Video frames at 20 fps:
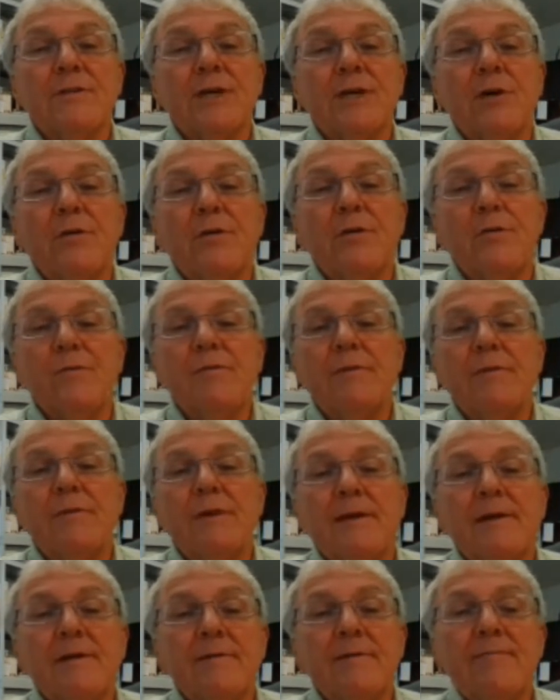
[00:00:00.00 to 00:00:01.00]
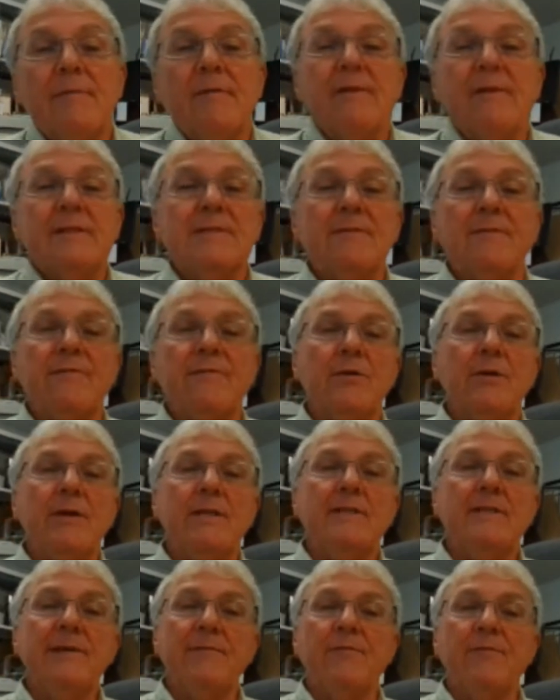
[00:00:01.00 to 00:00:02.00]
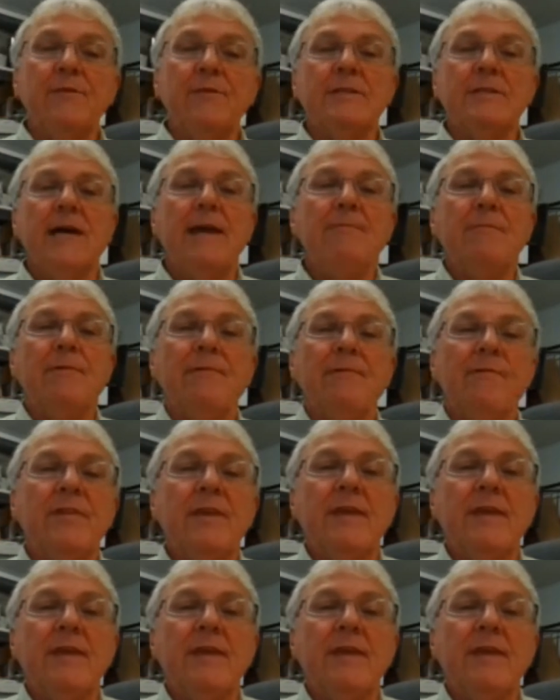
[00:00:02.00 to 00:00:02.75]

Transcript: So it's a very different type of